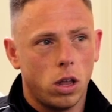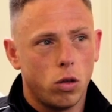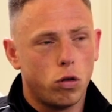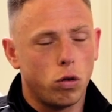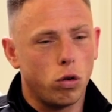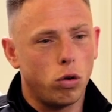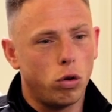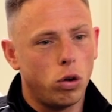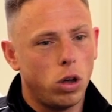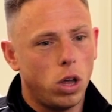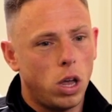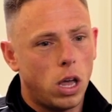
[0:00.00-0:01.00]
to
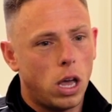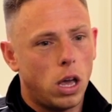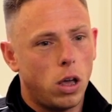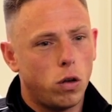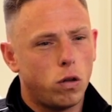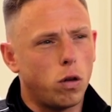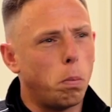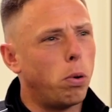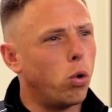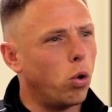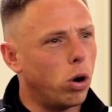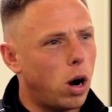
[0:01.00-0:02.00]

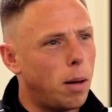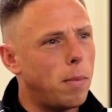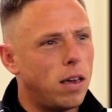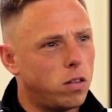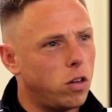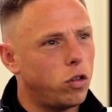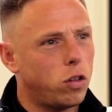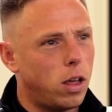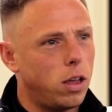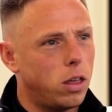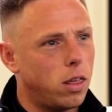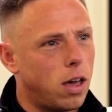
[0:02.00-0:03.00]
support a message
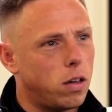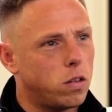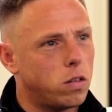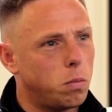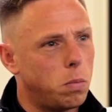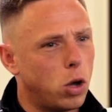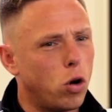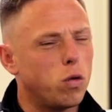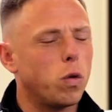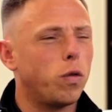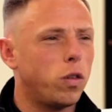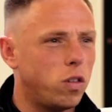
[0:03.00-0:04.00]
like this, because
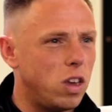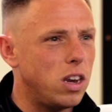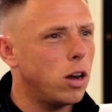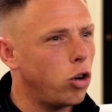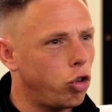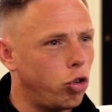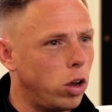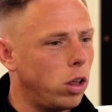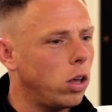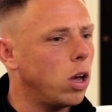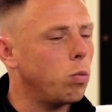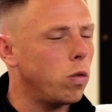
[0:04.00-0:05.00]
we've seen in
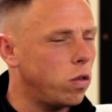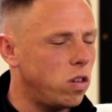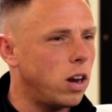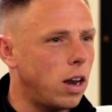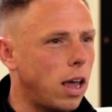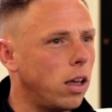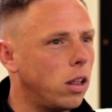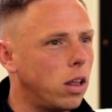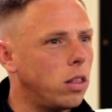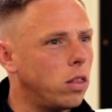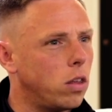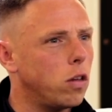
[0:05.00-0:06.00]
Australia and we've seen in
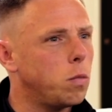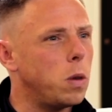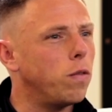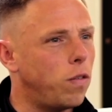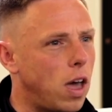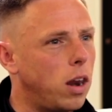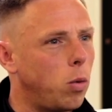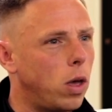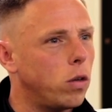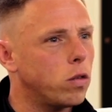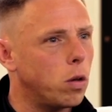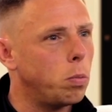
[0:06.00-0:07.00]
England that it's been very
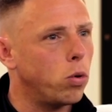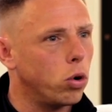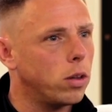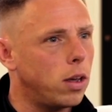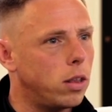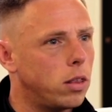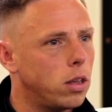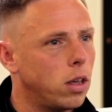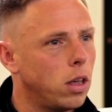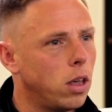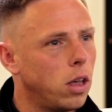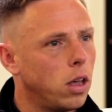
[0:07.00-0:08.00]
well supported.
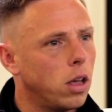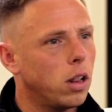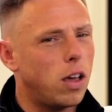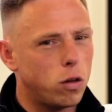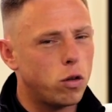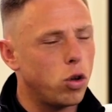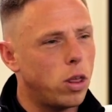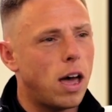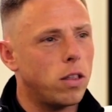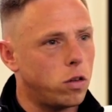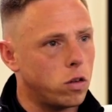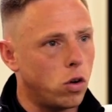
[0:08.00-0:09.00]
Let's do that
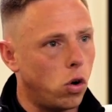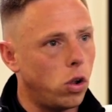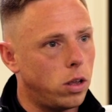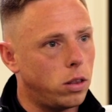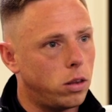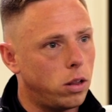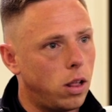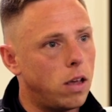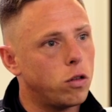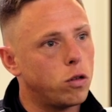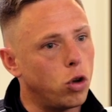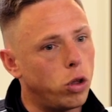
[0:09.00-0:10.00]
in Scotland.
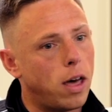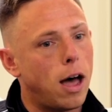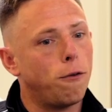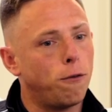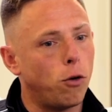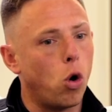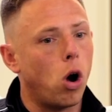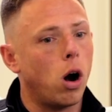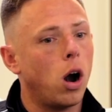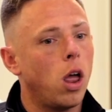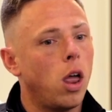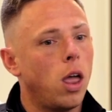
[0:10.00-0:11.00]
Let's do that for
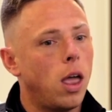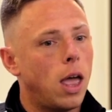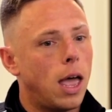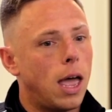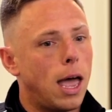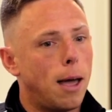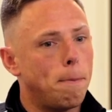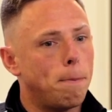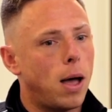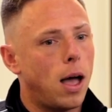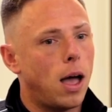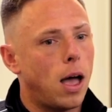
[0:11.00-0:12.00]

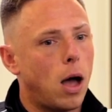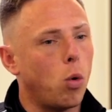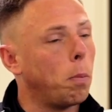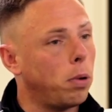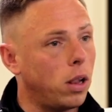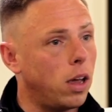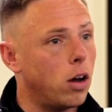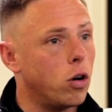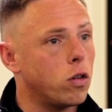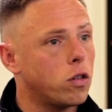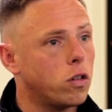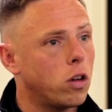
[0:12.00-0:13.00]
our
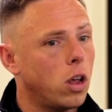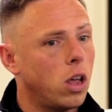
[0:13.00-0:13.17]
players,